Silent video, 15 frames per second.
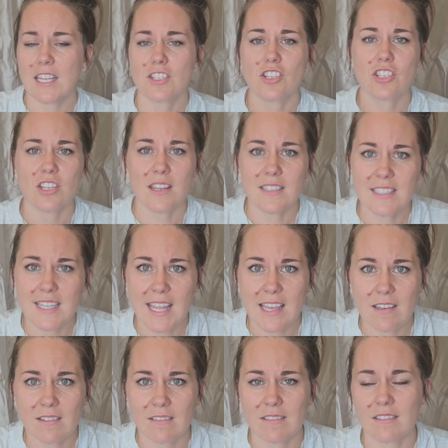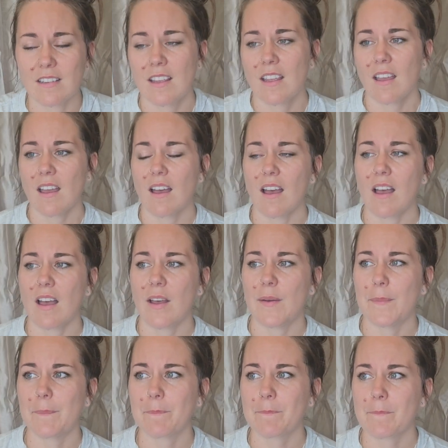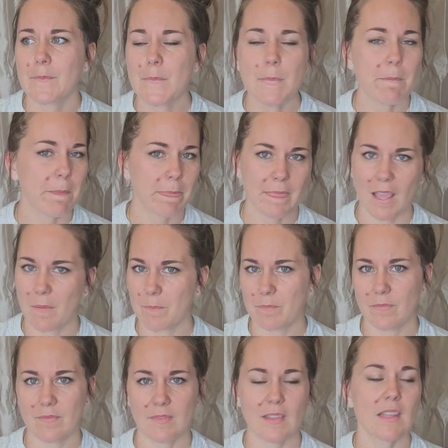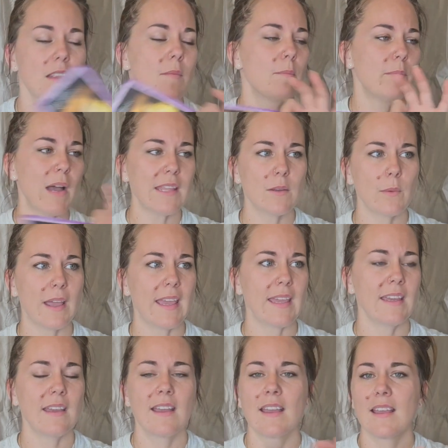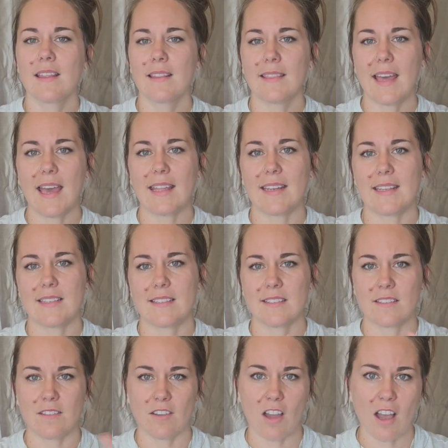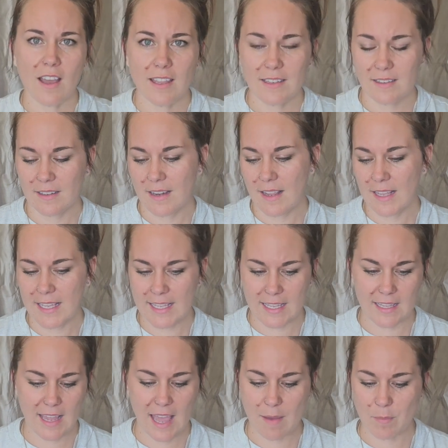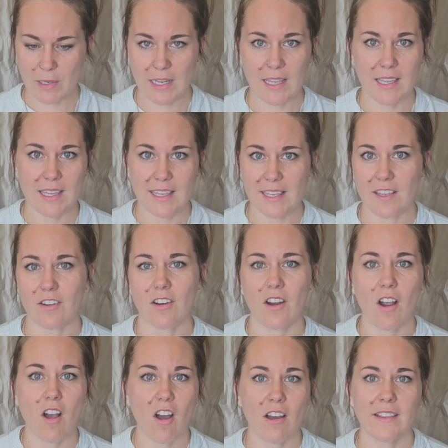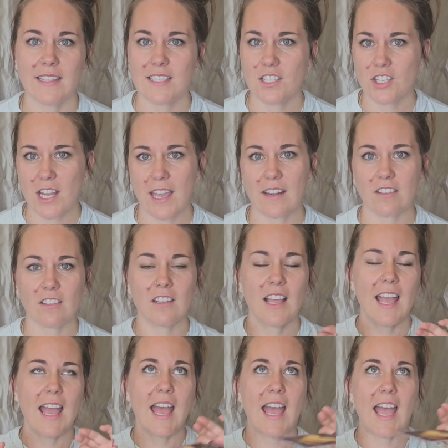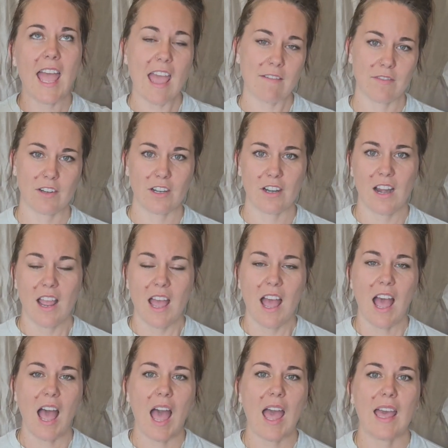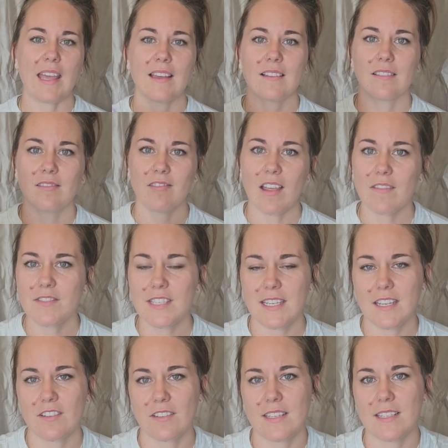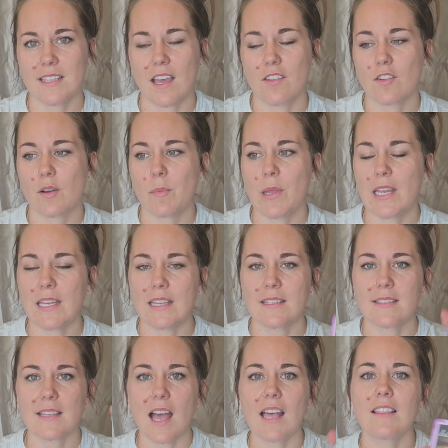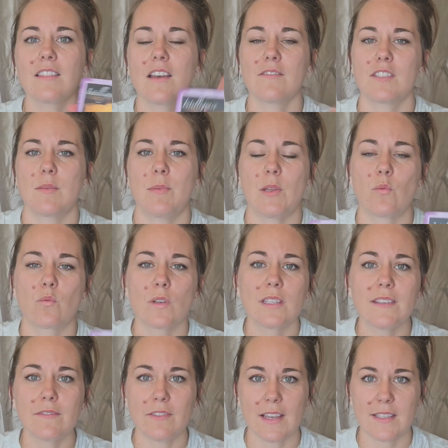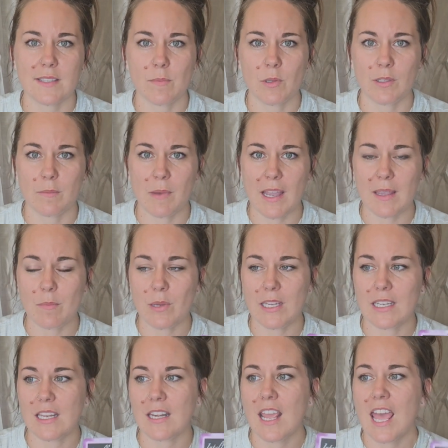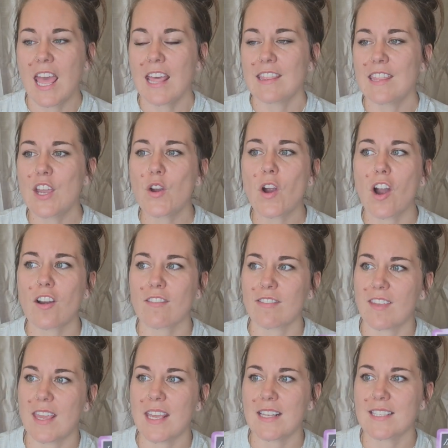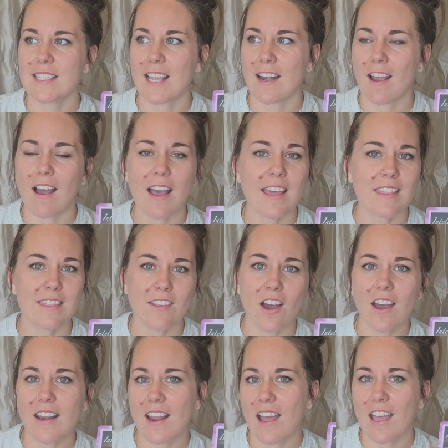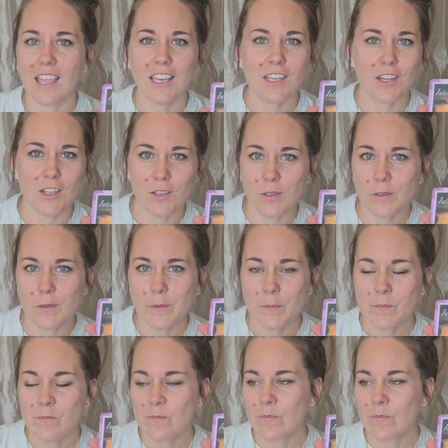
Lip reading: it's shut down. By the way, that is not happening here on this channel ever. I love to hear these other opinions. I love to be really flexible in my opinion. There are things that I thought I knew